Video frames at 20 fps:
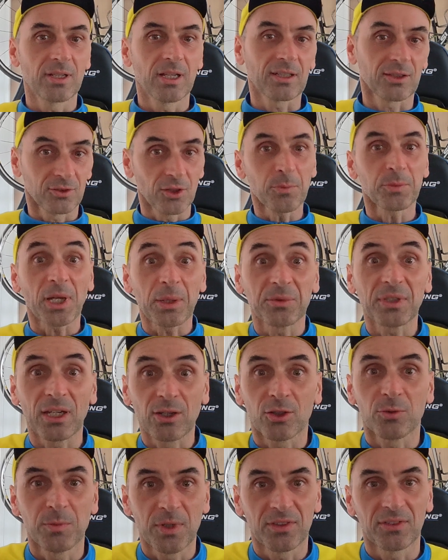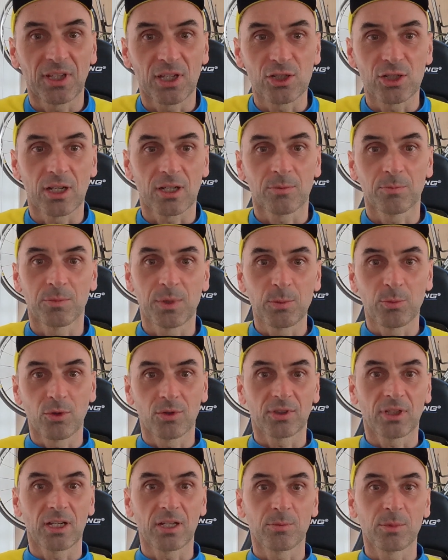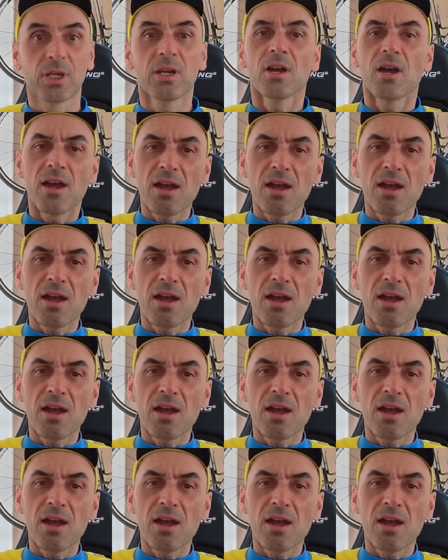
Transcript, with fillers: like sometimes I got message like people telling me,